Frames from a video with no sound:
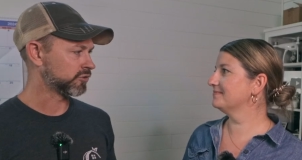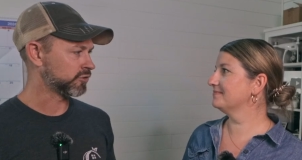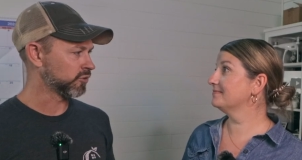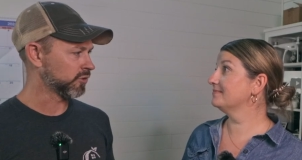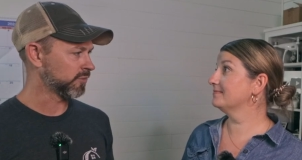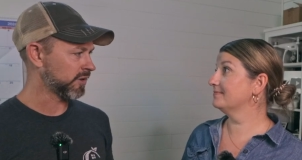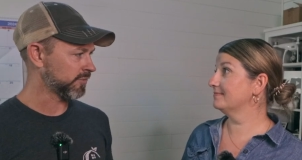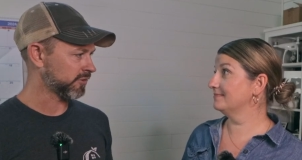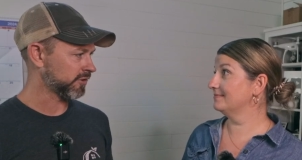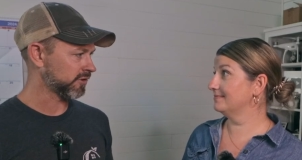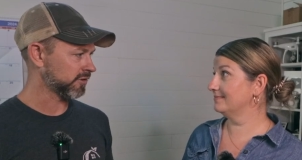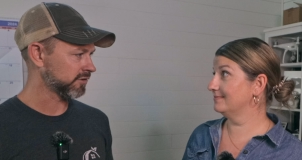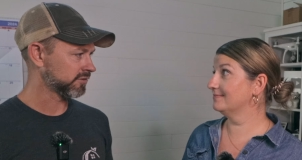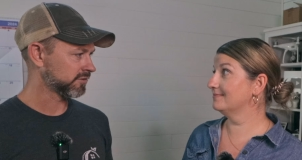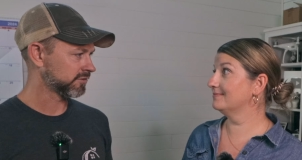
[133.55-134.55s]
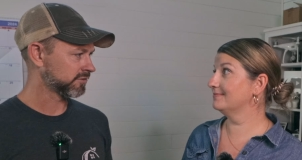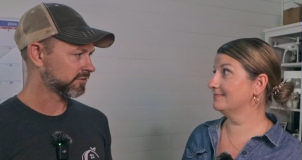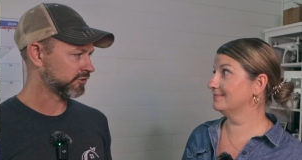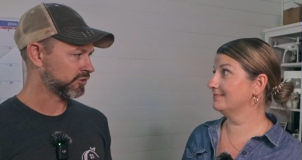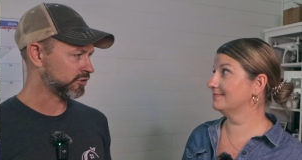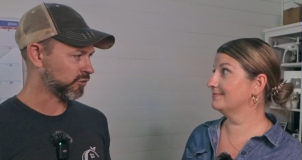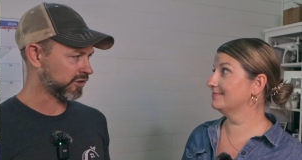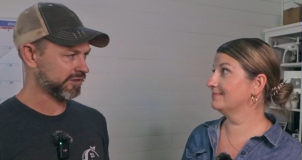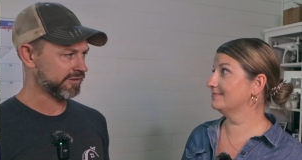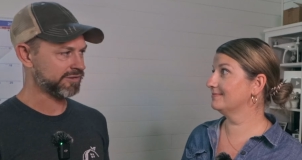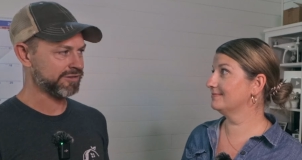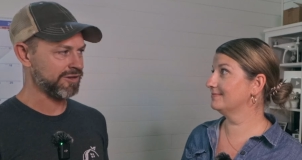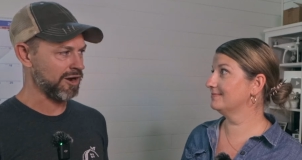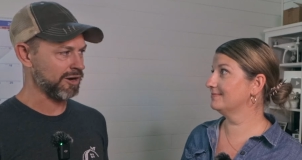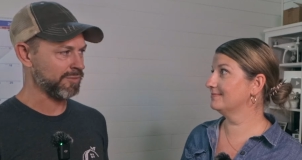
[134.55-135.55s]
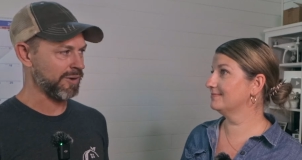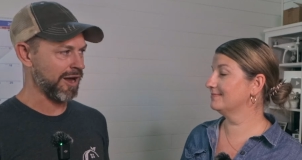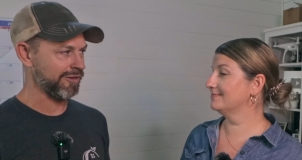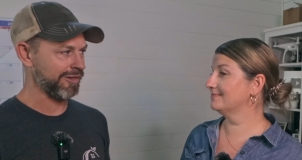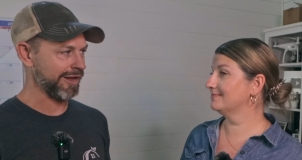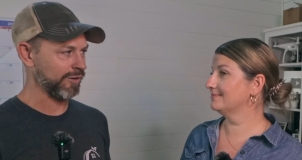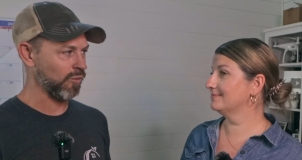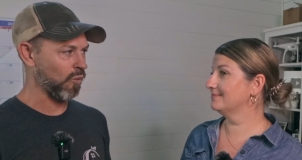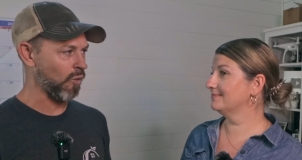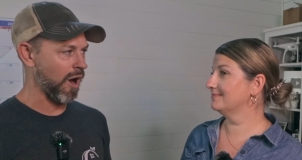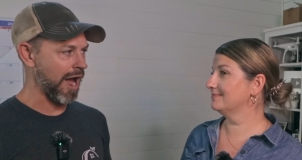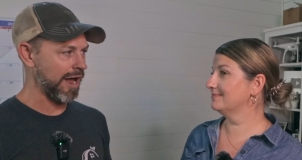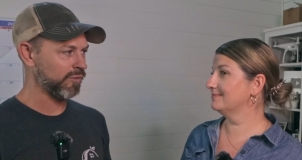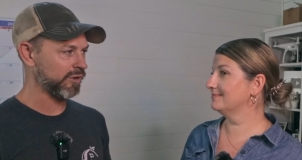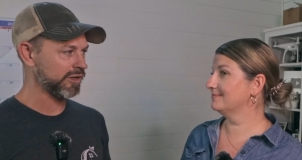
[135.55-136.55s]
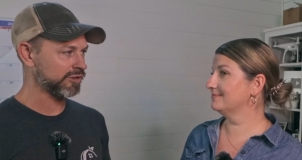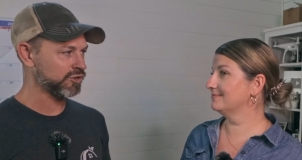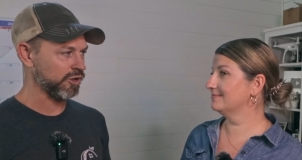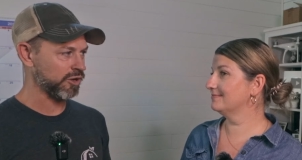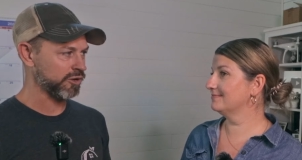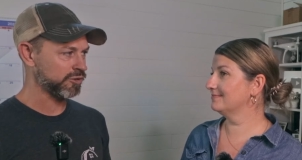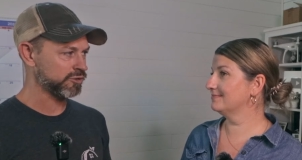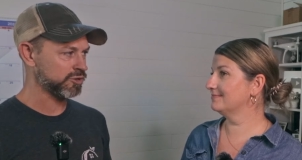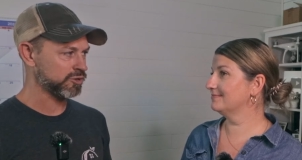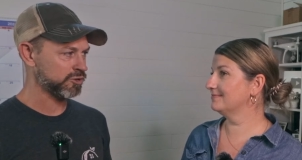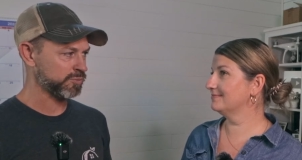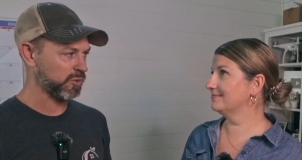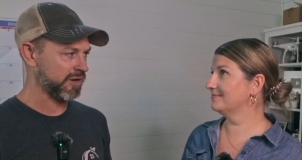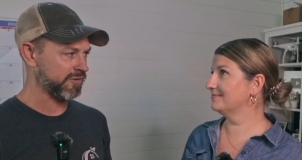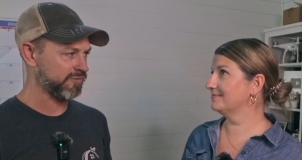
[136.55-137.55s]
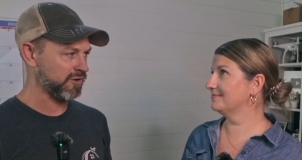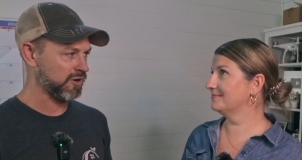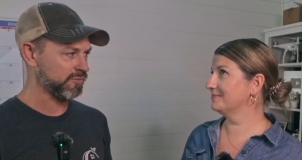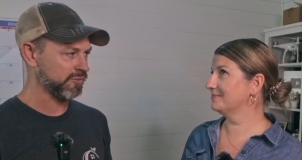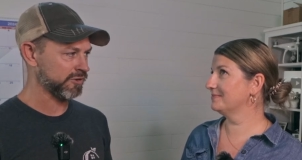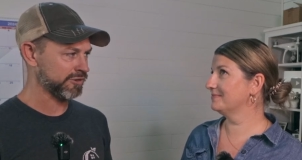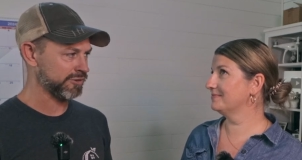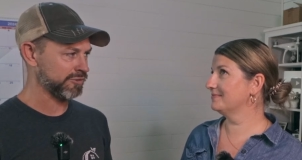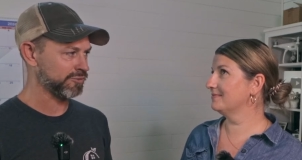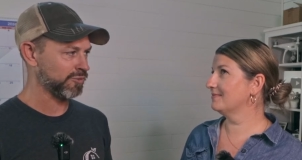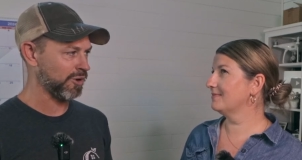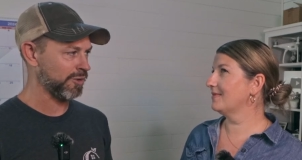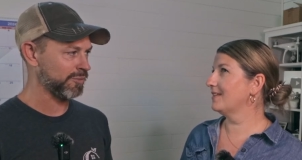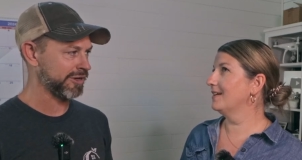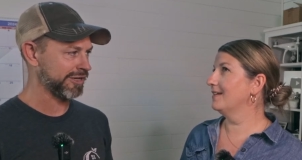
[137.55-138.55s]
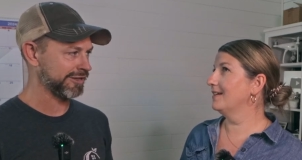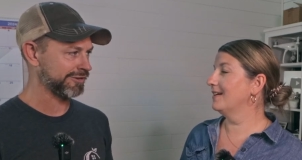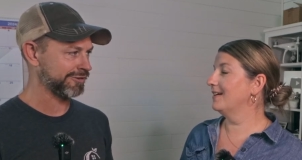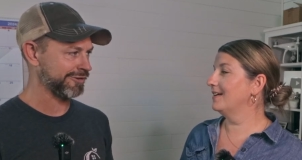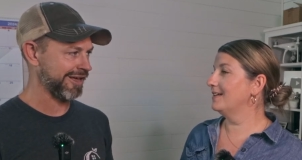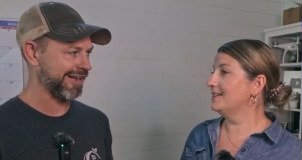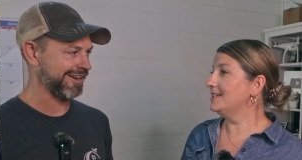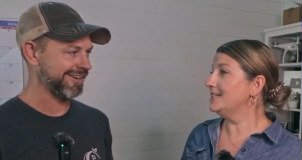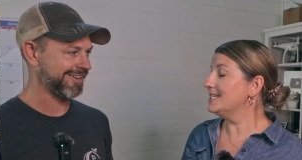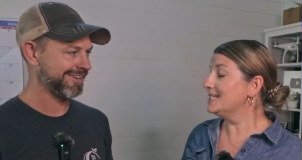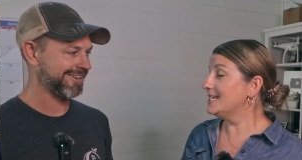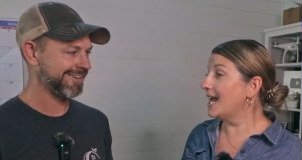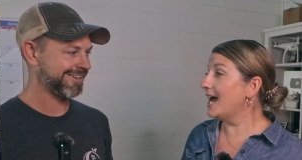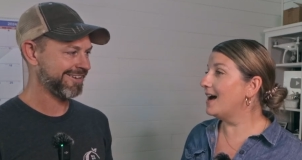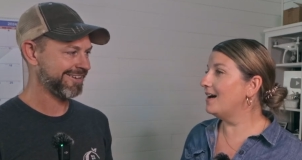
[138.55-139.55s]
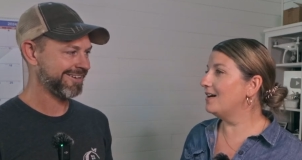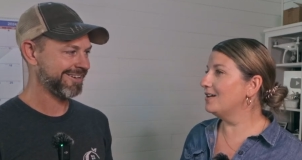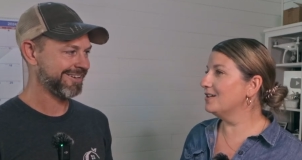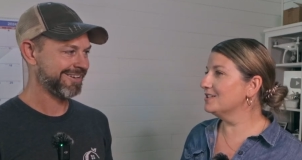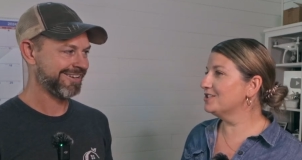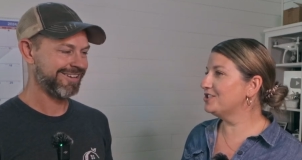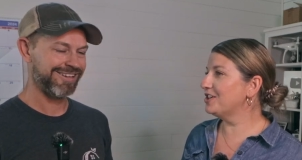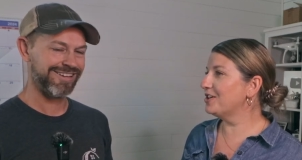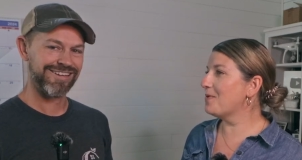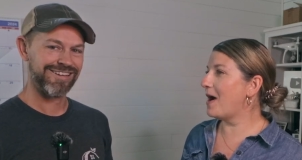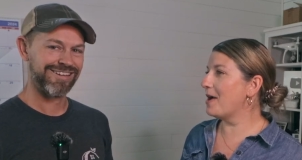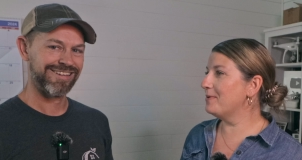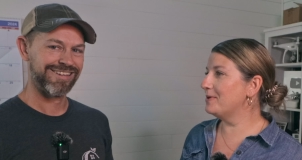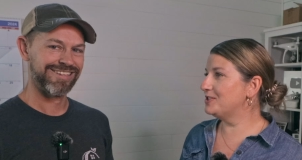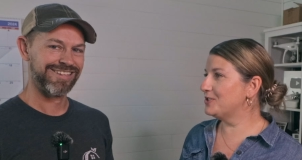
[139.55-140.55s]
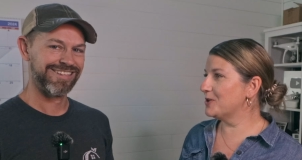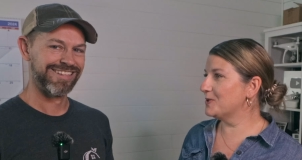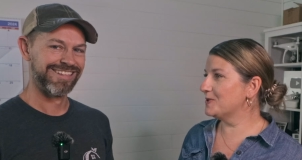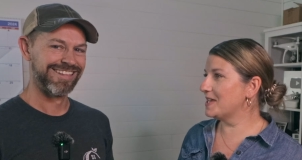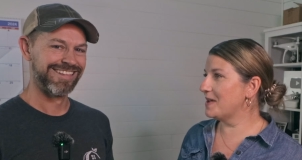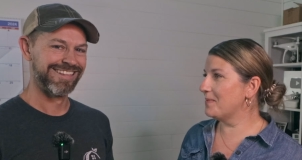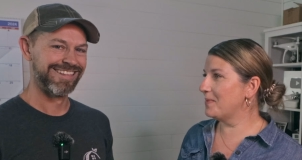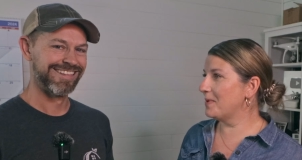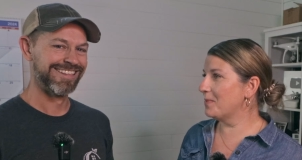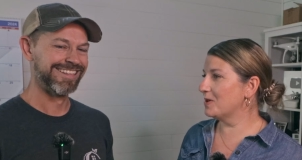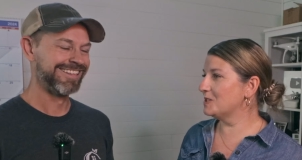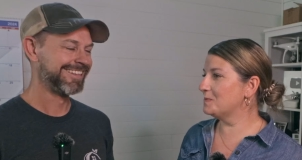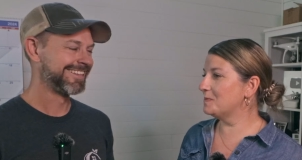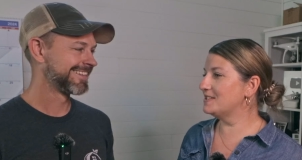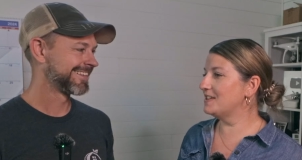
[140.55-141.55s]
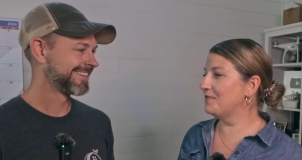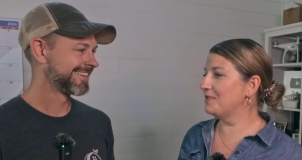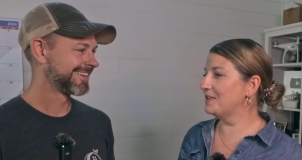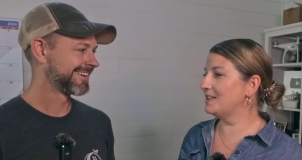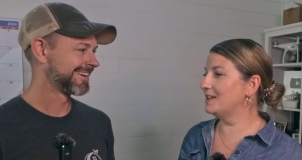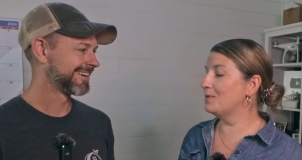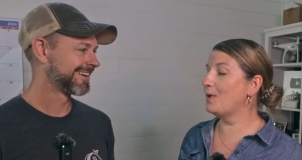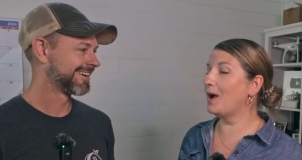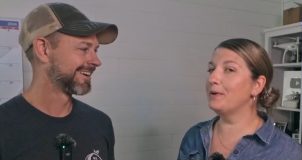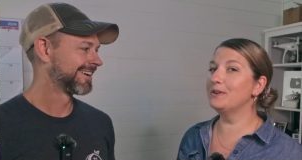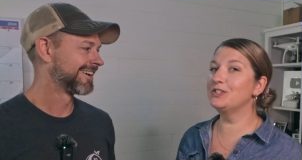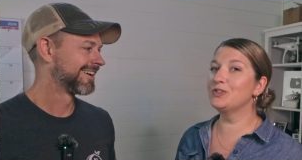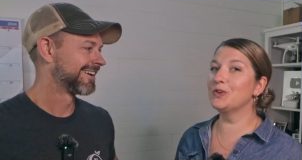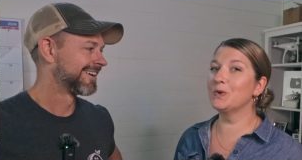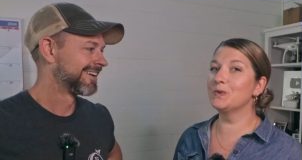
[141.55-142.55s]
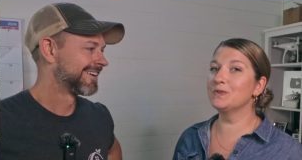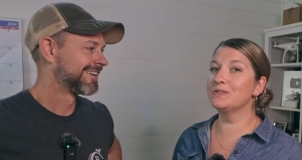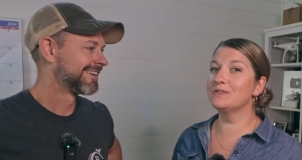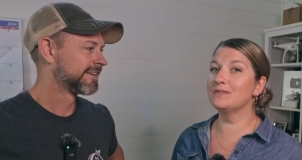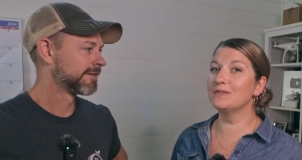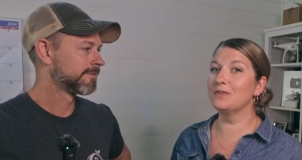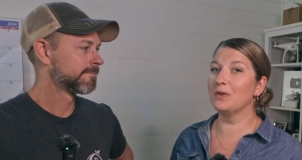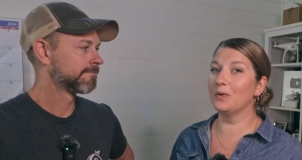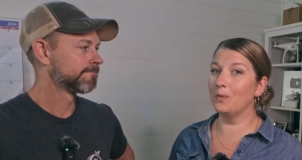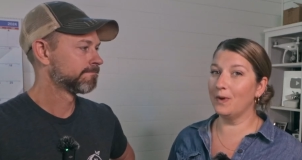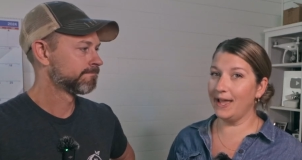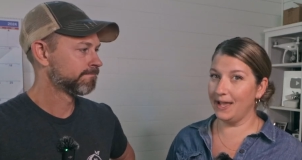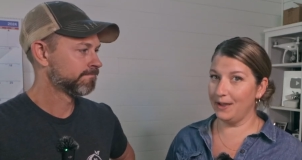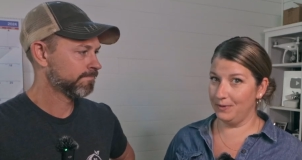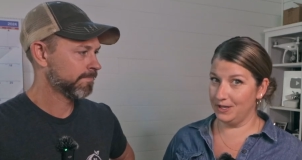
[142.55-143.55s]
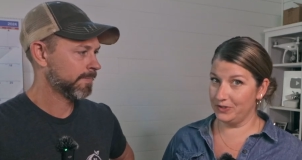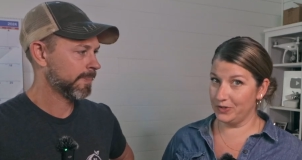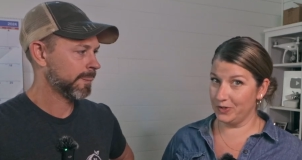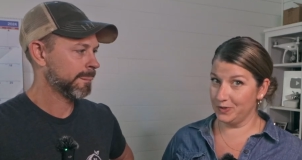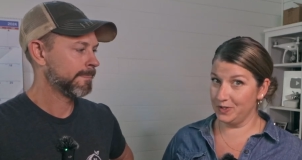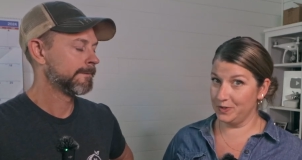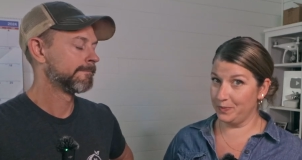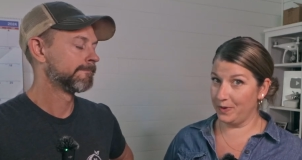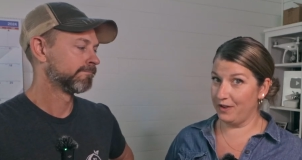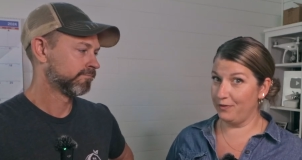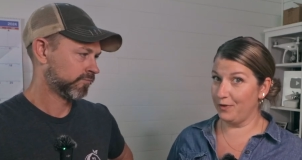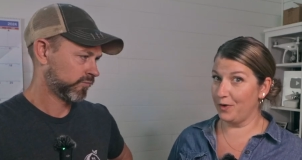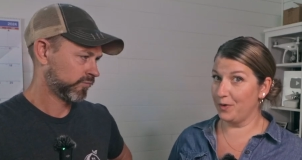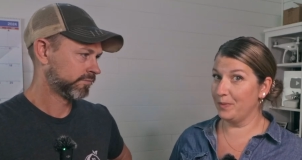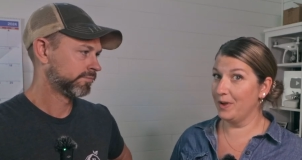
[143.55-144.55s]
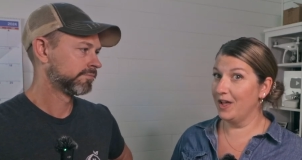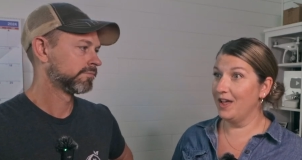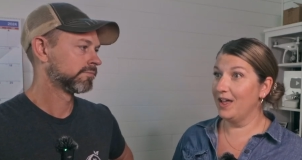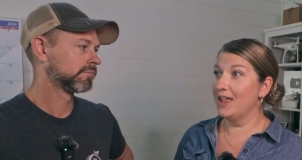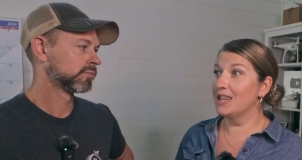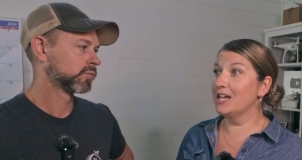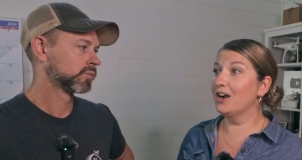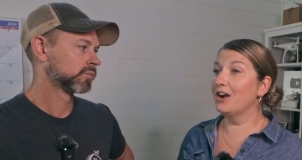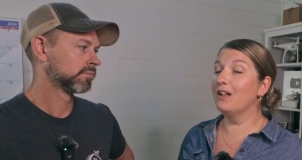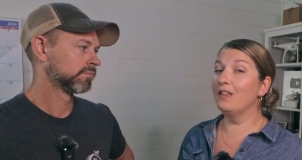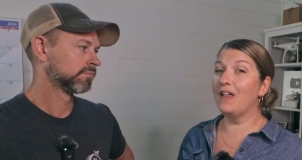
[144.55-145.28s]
Speaker 1: do you remember do you want to talk about like why we chose spray foam or do you want me to do that?
Speaker 2: Yeah, I'll share why we chose it, but more specifically why we chose the way we chose spray foam. There are